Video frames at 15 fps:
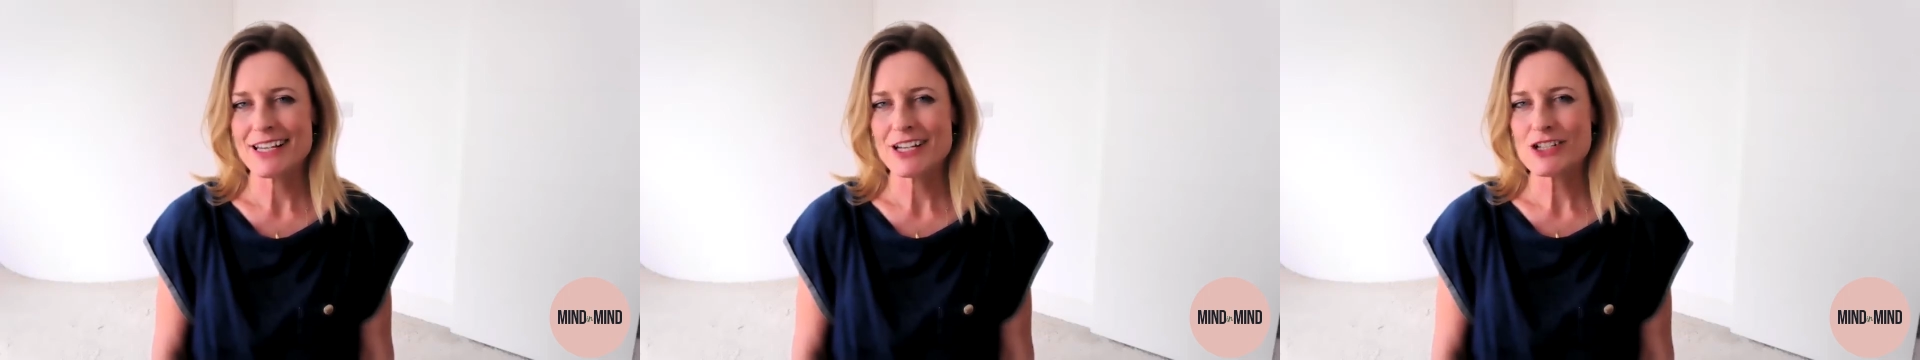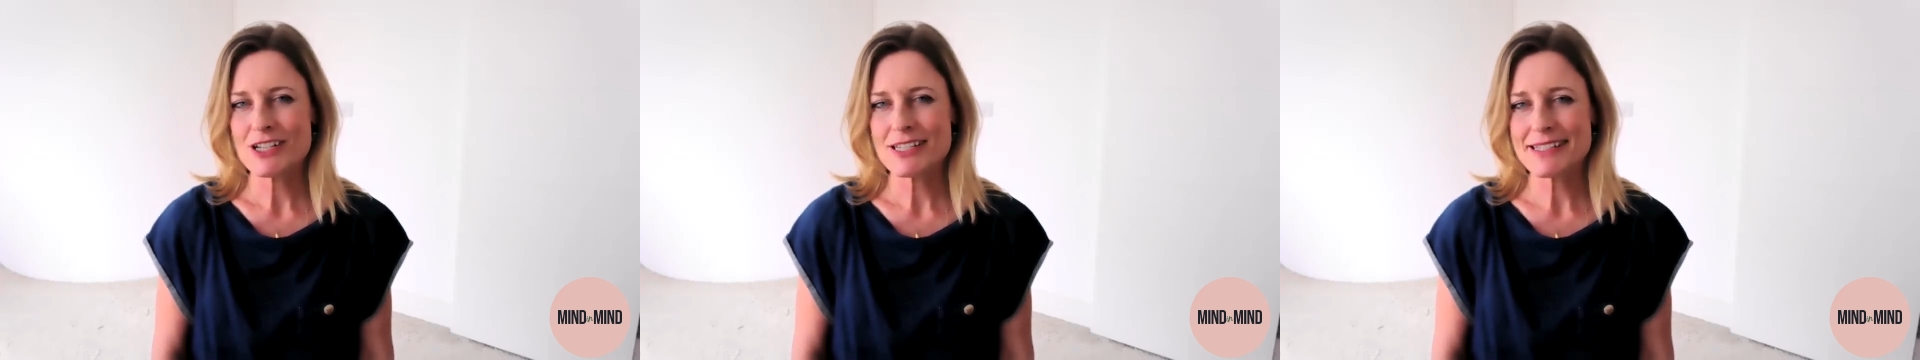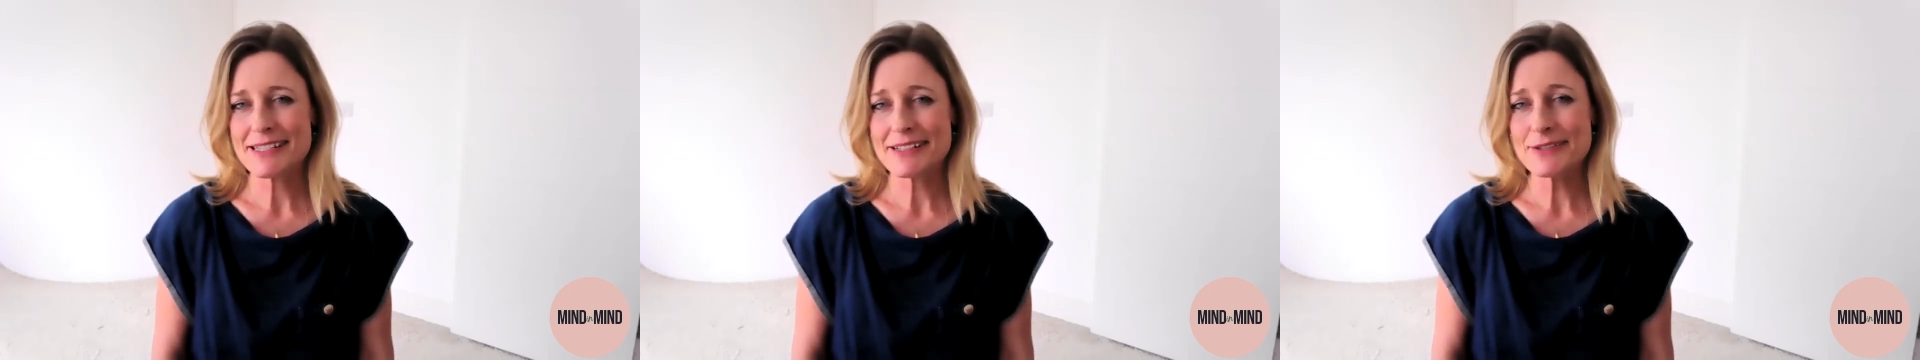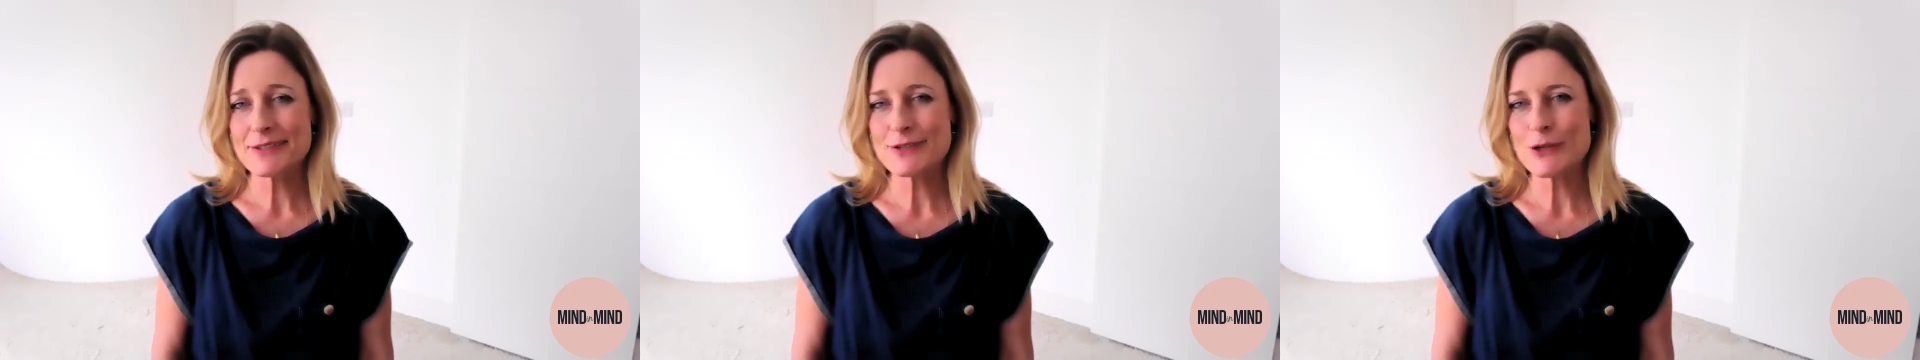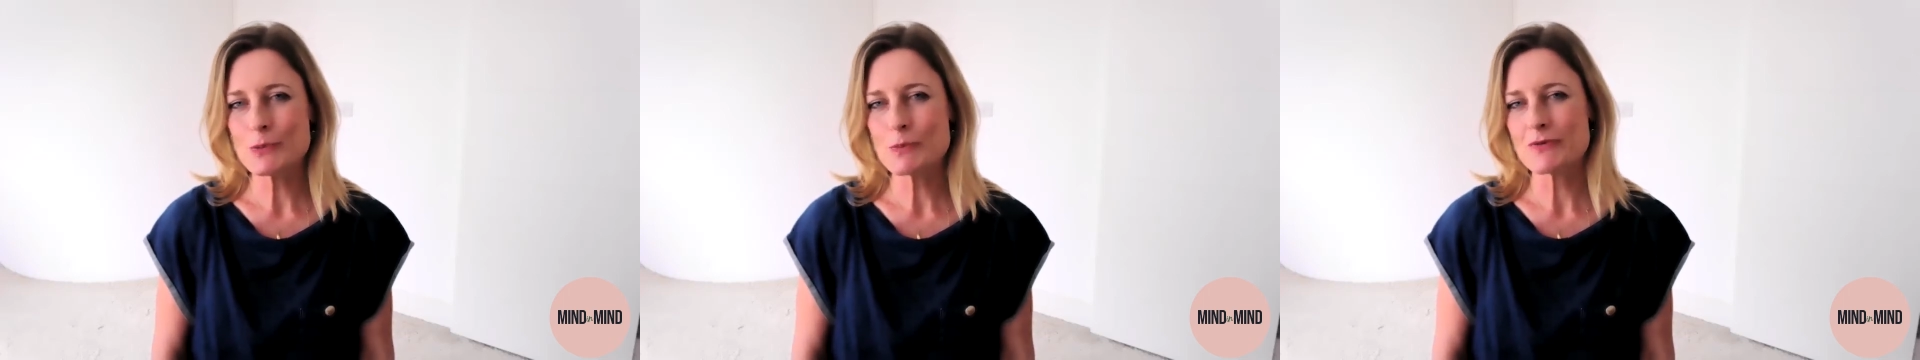she's still
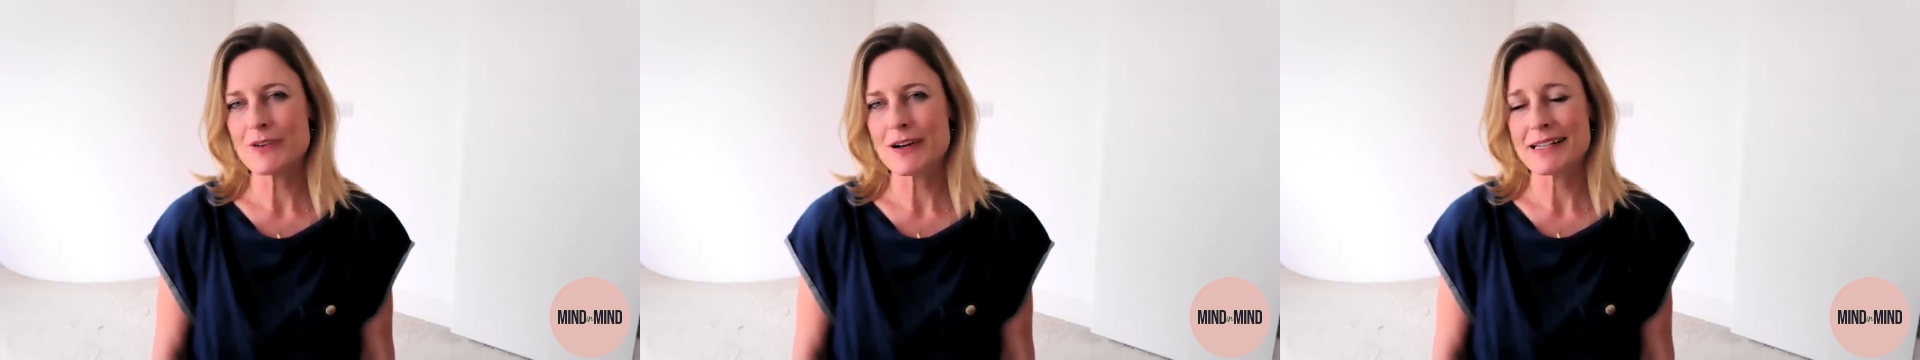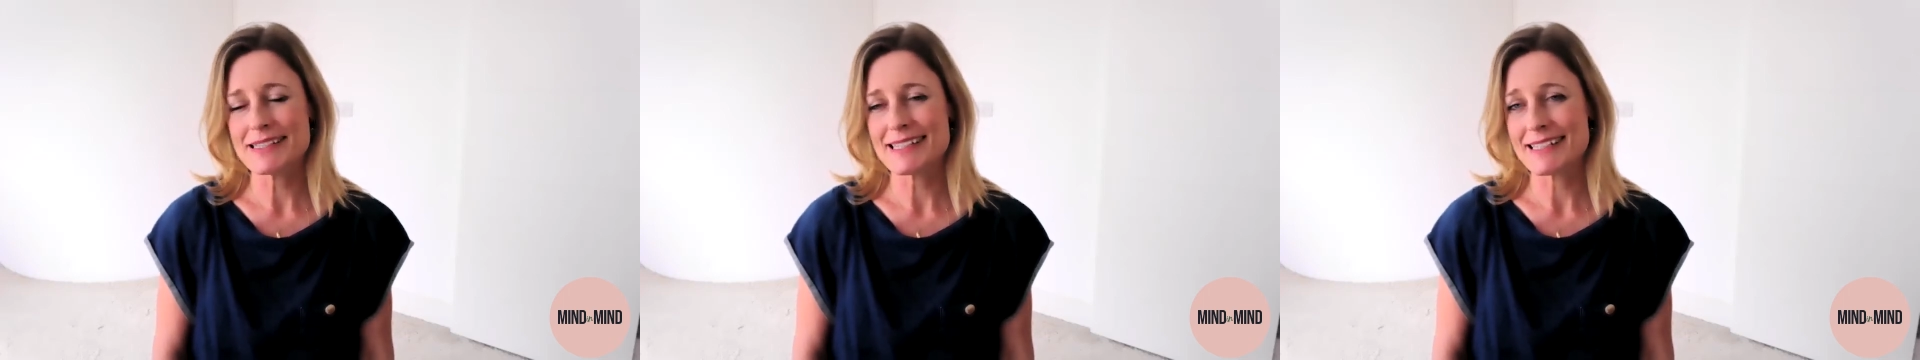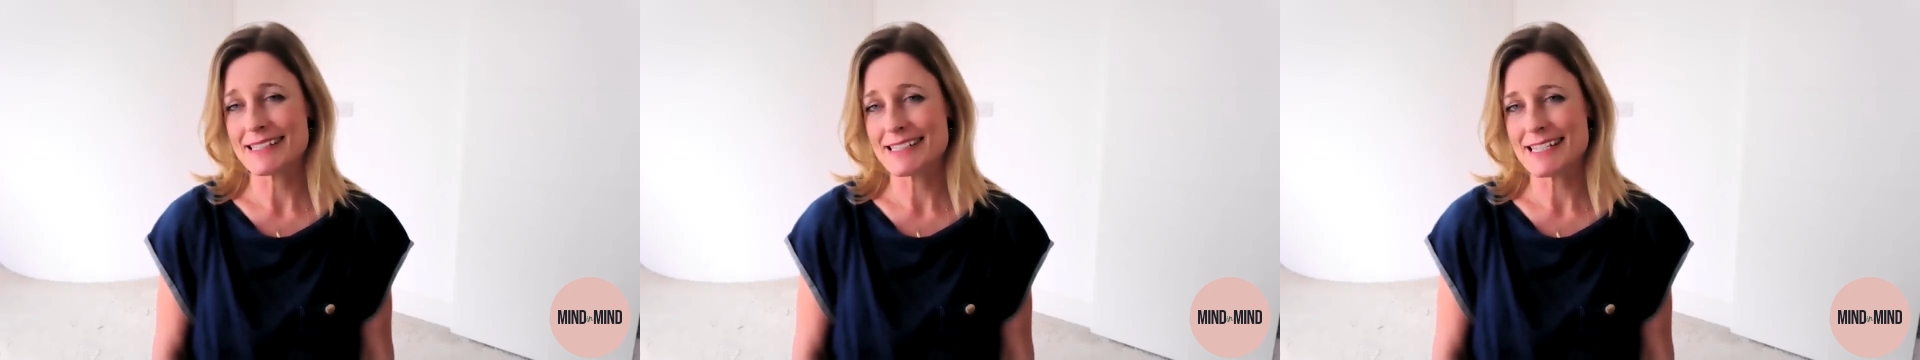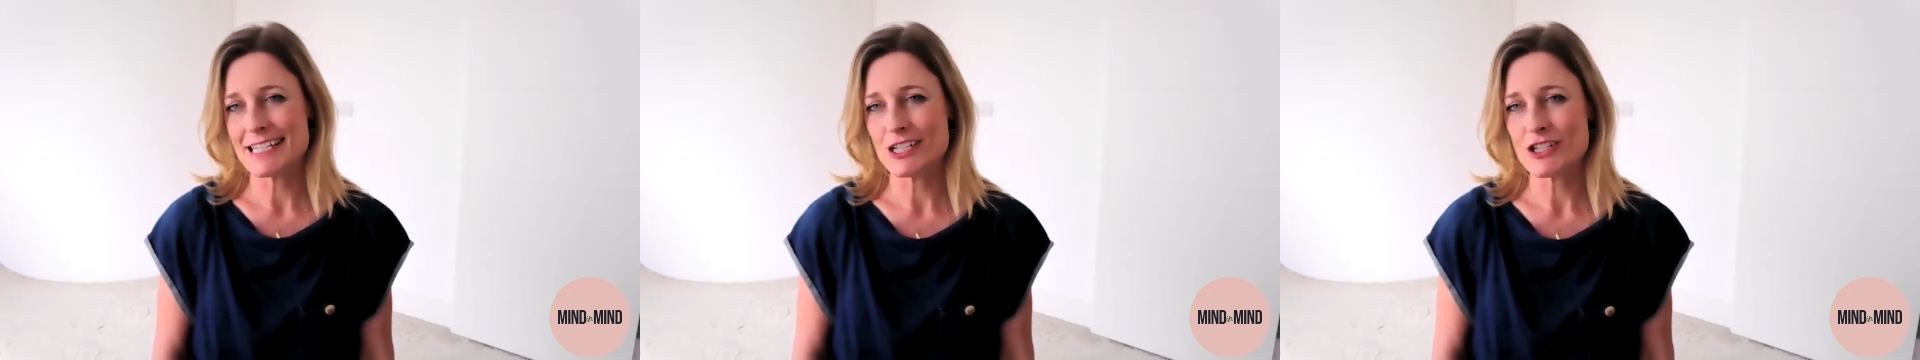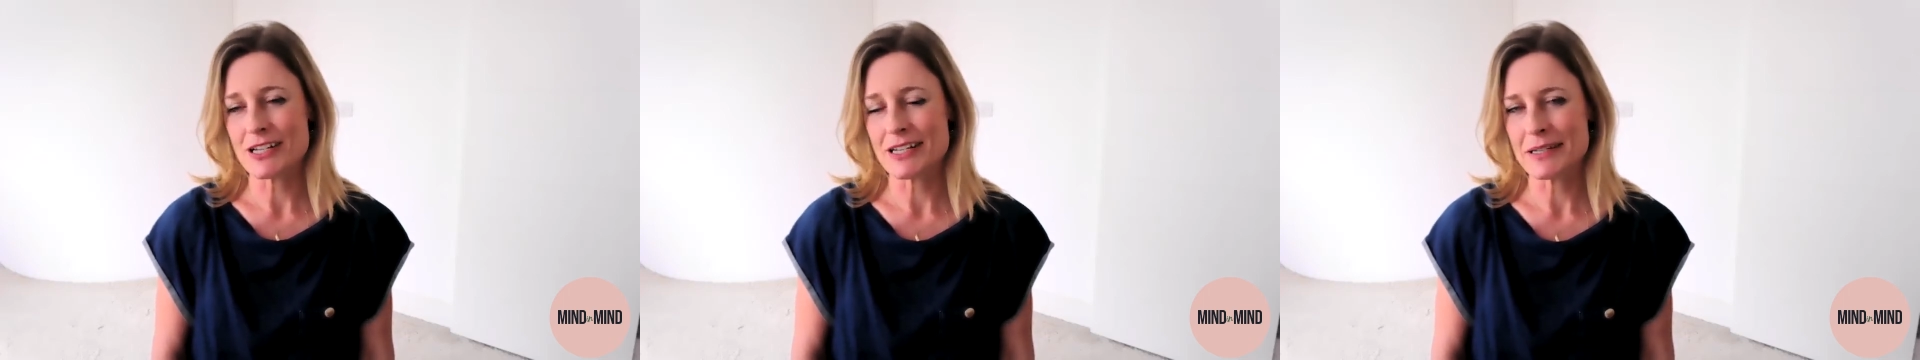supervising and
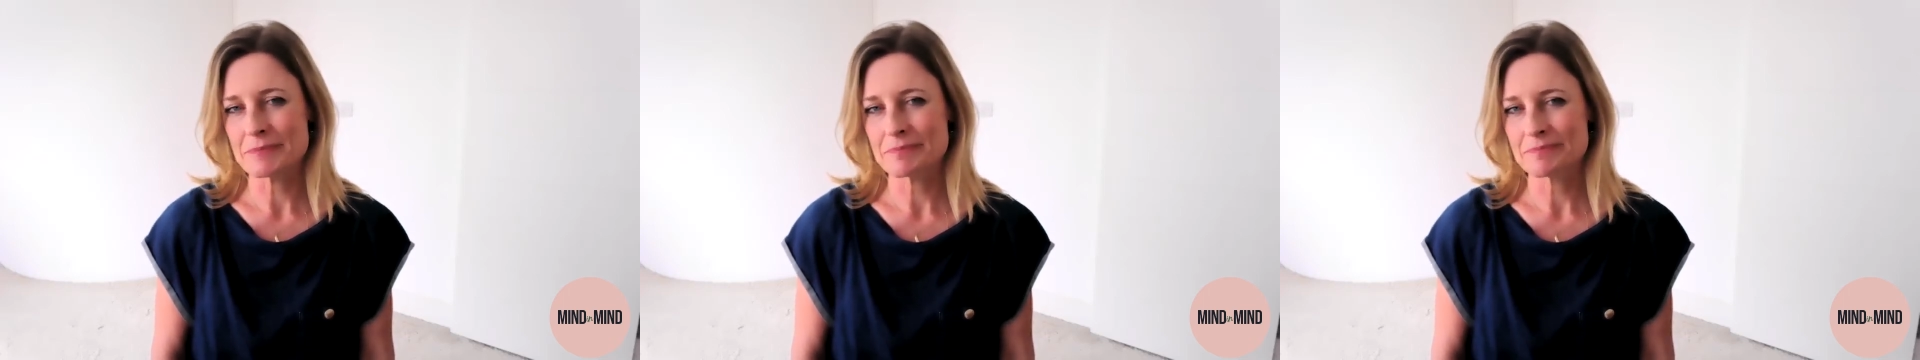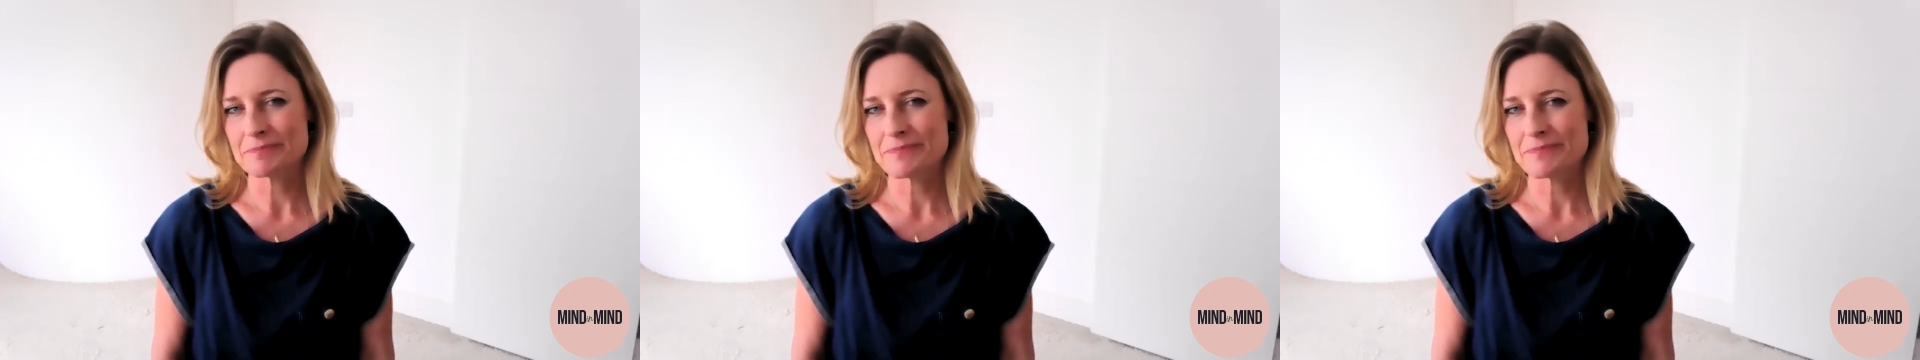teaching.